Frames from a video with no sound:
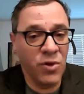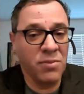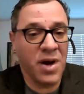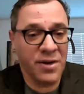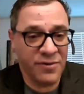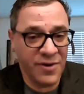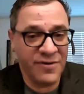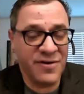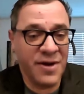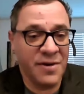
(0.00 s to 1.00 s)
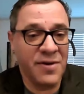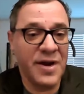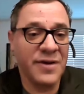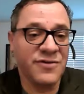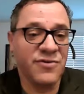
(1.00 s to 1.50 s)
Immune Monitoring
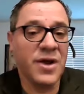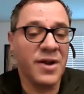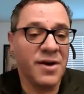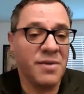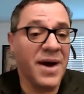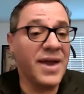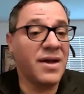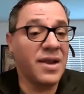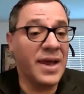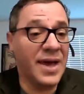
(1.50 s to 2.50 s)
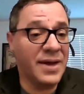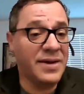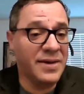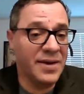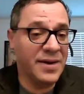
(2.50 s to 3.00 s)
Center is regulated by CLIA
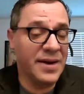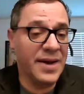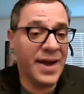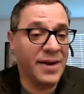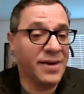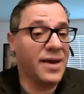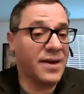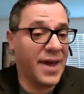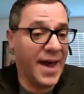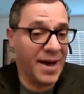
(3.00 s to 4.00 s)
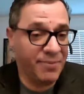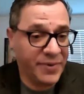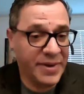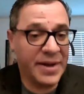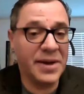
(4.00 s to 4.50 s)
and CAP.
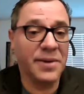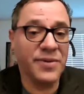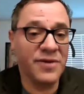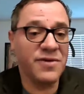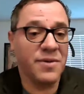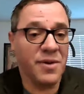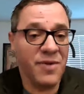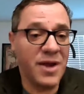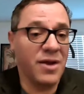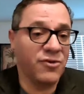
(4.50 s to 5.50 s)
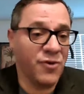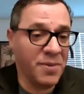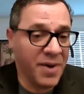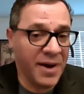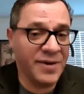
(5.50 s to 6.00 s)
These are the
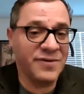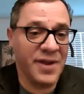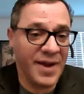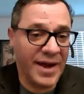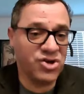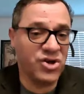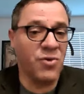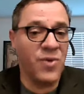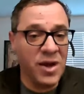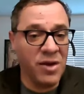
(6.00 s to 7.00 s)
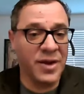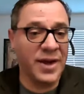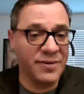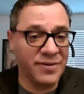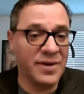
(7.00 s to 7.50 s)
regulatory bodies that actually
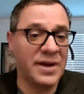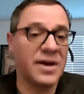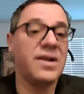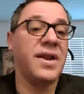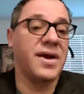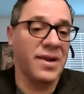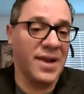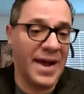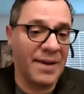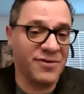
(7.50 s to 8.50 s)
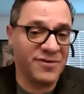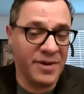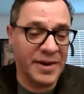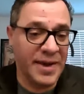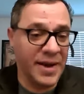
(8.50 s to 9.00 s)
regulate clinical labs
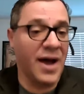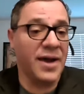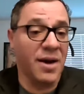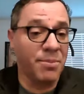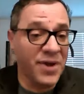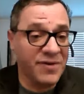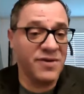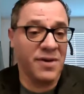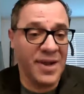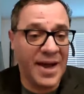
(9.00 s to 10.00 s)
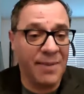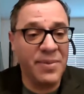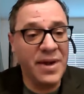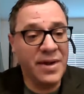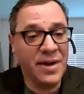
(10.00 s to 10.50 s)
and high complexity lab
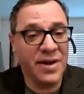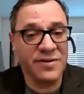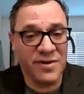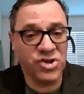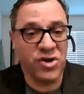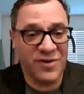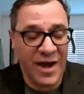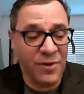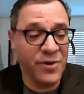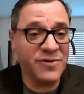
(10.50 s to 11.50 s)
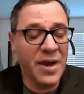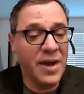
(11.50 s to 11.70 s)
such as ours.